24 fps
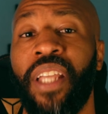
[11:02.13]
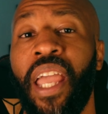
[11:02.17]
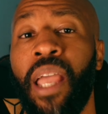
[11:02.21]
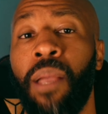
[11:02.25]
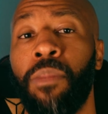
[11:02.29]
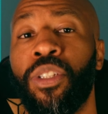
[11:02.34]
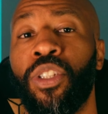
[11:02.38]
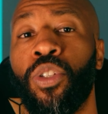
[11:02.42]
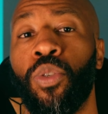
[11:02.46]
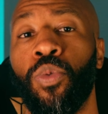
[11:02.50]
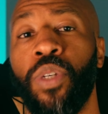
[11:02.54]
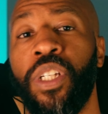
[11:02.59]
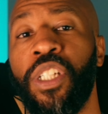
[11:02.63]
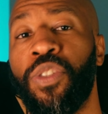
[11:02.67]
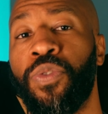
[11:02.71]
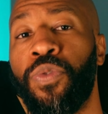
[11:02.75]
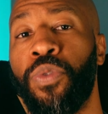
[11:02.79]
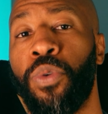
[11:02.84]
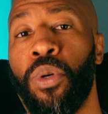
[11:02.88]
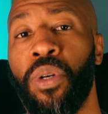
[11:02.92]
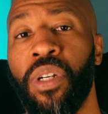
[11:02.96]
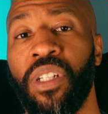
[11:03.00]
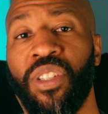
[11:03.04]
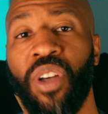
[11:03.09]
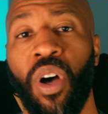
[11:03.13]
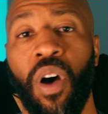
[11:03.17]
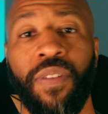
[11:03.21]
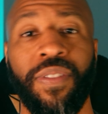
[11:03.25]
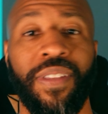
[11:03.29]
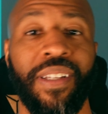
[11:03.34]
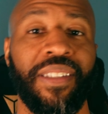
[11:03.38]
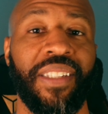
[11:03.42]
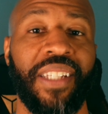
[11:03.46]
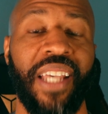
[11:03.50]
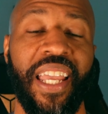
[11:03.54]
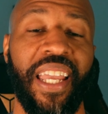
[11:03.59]
games to reach for is
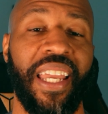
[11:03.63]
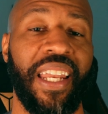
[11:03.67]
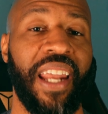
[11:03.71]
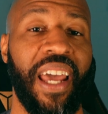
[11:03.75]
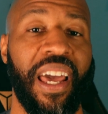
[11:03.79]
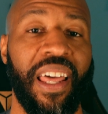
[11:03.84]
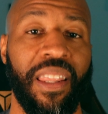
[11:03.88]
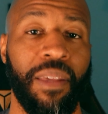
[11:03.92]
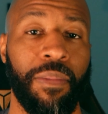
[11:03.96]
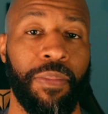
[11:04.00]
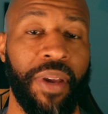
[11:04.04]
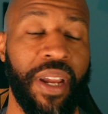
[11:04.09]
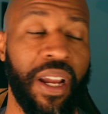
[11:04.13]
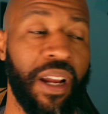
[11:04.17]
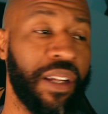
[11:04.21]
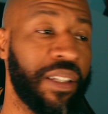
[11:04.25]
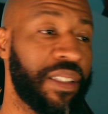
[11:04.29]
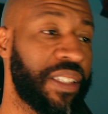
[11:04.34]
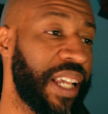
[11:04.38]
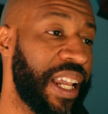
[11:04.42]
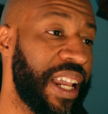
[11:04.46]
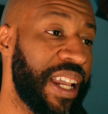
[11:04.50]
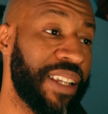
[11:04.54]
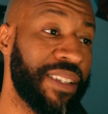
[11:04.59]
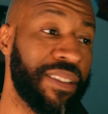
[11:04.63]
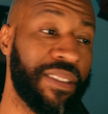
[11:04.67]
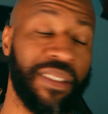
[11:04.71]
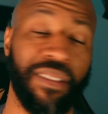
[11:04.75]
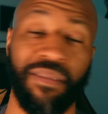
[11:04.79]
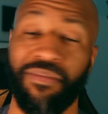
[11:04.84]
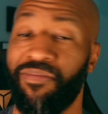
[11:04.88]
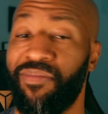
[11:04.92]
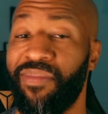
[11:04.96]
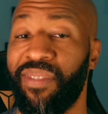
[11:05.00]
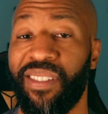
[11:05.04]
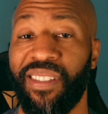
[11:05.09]
often taken out of the parents'
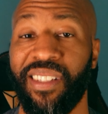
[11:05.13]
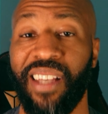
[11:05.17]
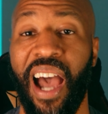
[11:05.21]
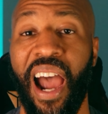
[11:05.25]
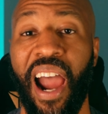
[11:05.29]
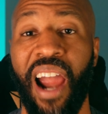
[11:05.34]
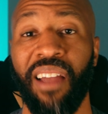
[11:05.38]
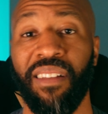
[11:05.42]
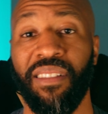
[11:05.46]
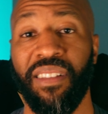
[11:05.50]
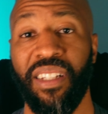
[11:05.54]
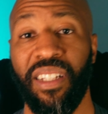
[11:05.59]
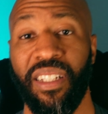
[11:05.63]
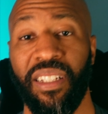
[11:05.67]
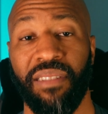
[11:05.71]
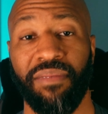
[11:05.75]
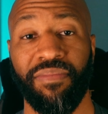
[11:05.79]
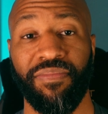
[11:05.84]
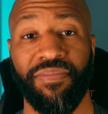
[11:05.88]
hands entirely.